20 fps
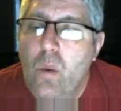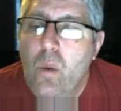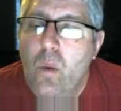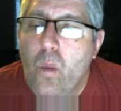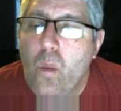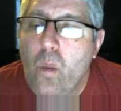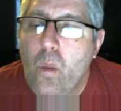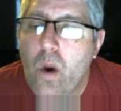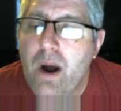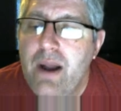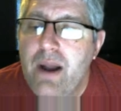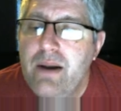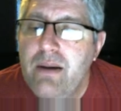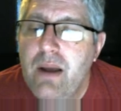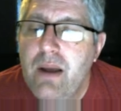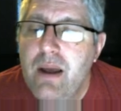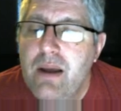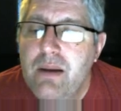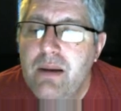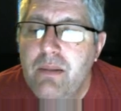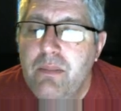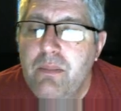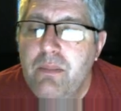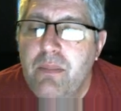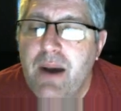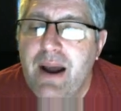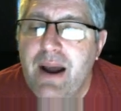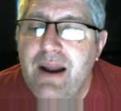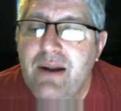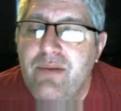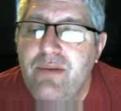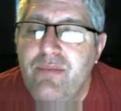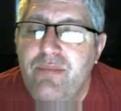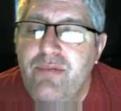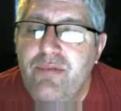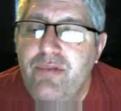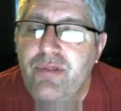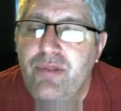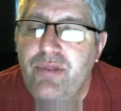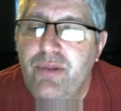1 by
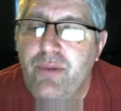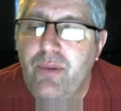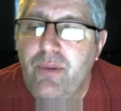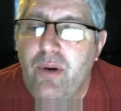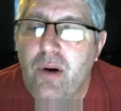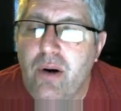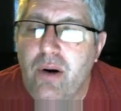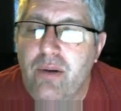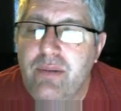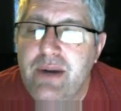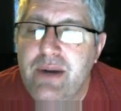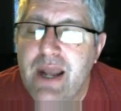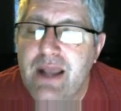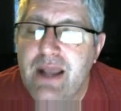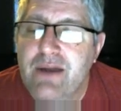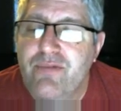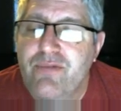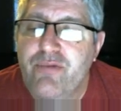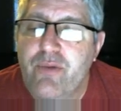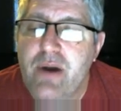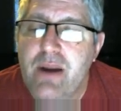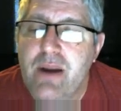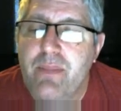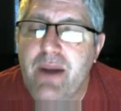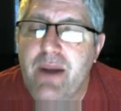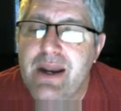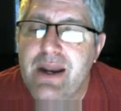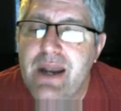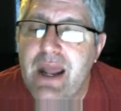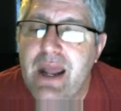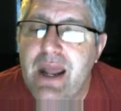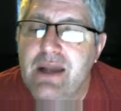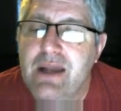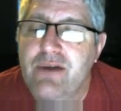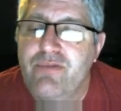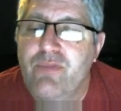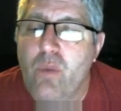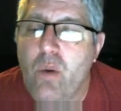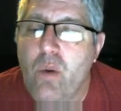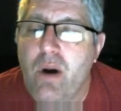or -3 by
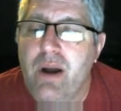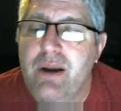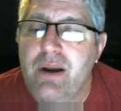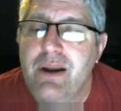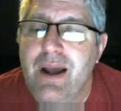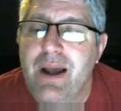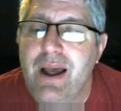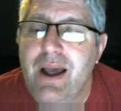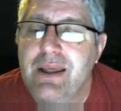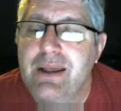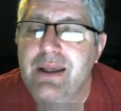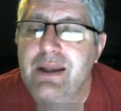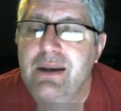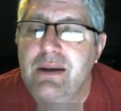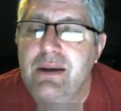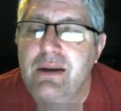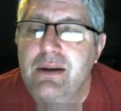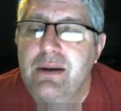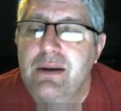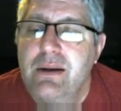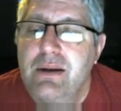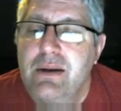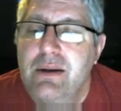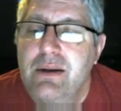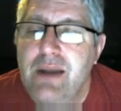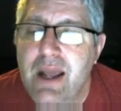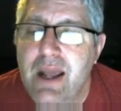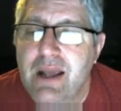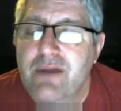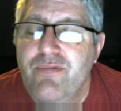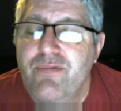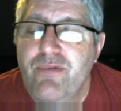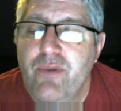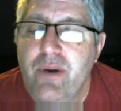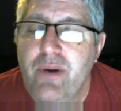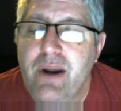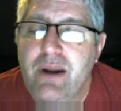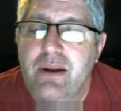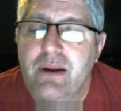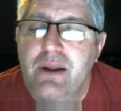-1, I get
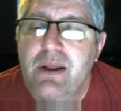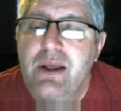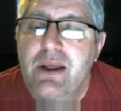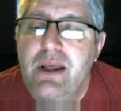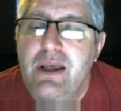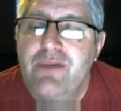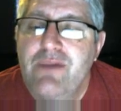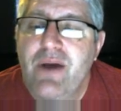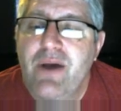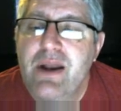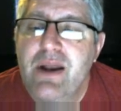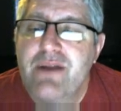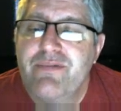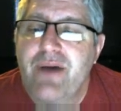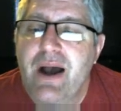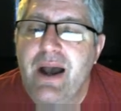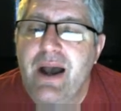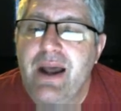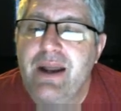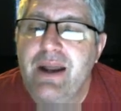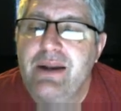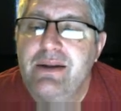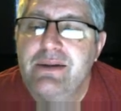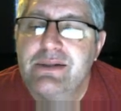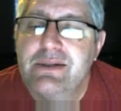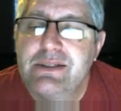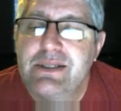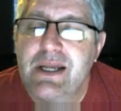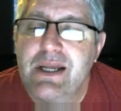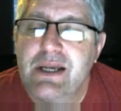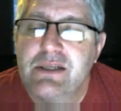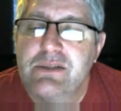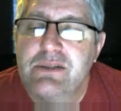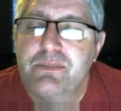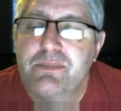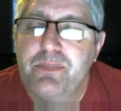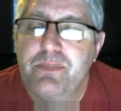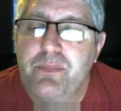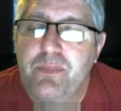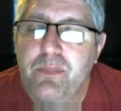-3. If I divide 6
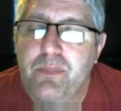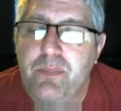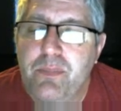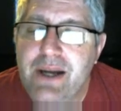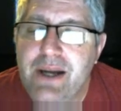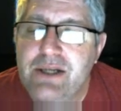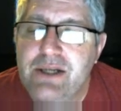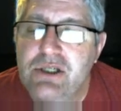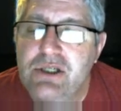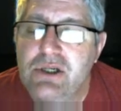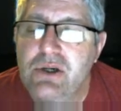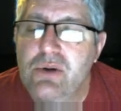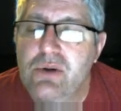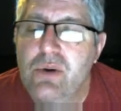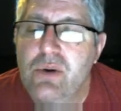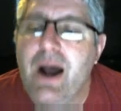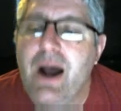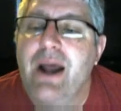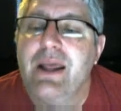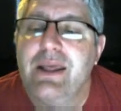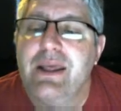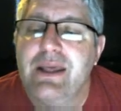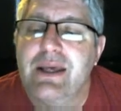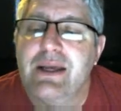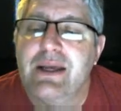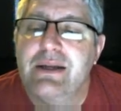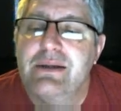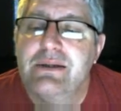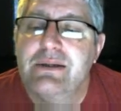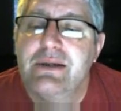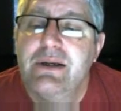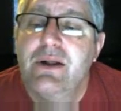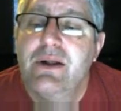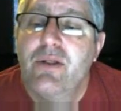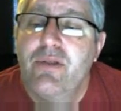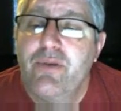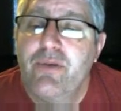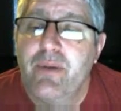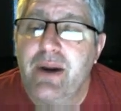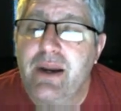by 2, I get
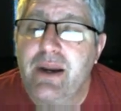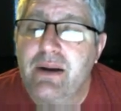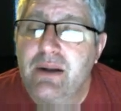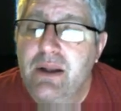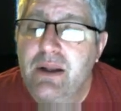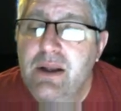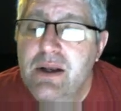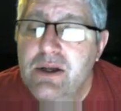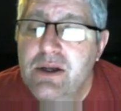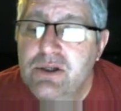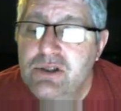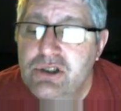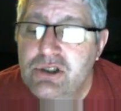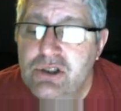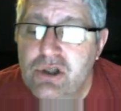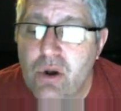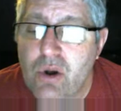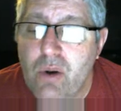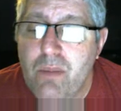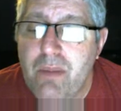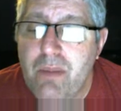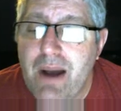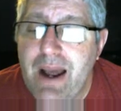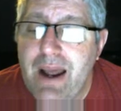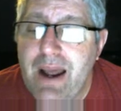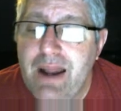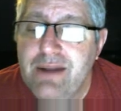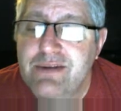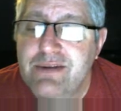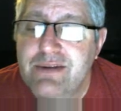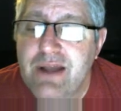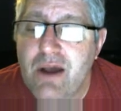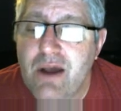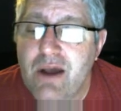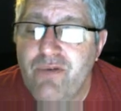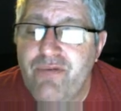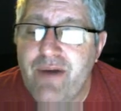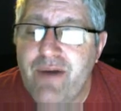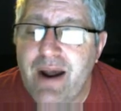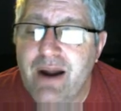3. So my
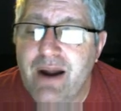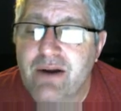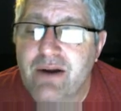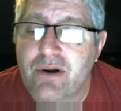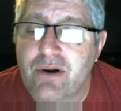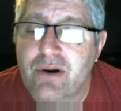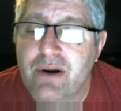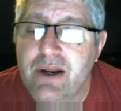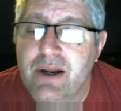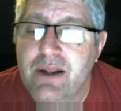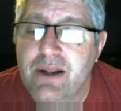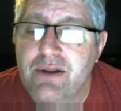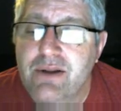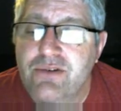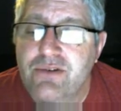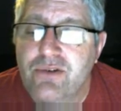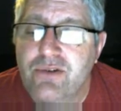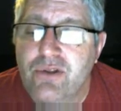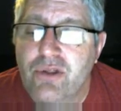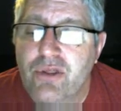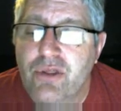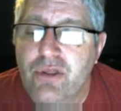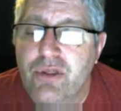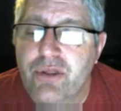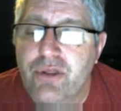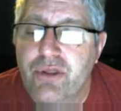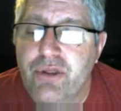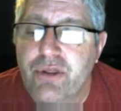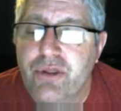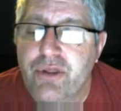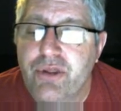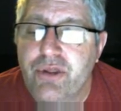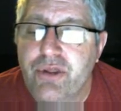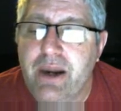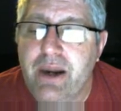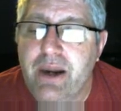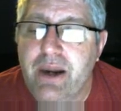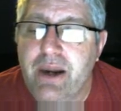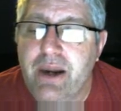scale factor is 3.